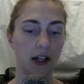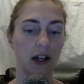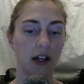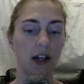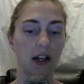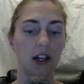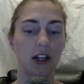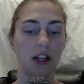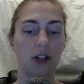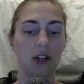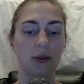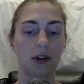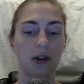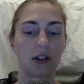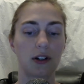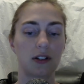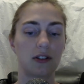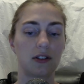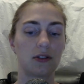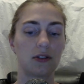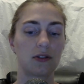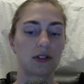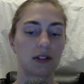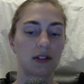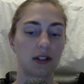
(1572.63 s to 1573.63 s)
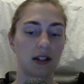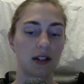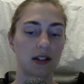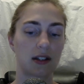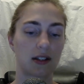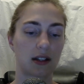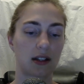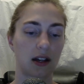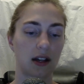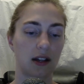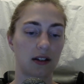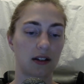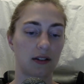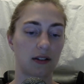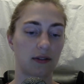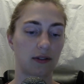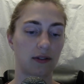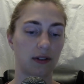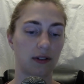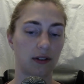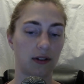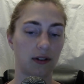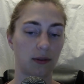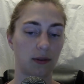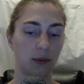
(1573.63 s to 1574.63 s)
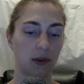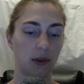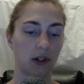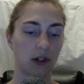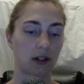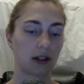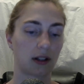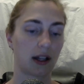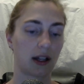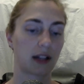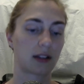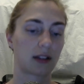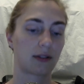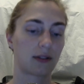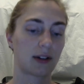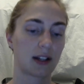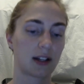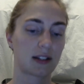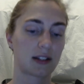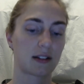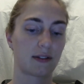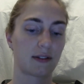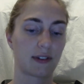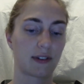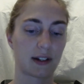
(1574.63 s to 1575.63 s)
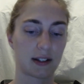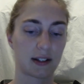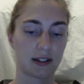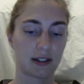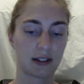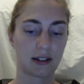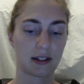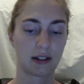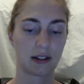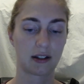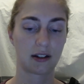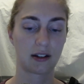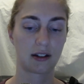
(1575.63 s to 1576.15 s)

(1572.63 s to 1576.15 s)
You aren't used to this kind of work like the rest of us.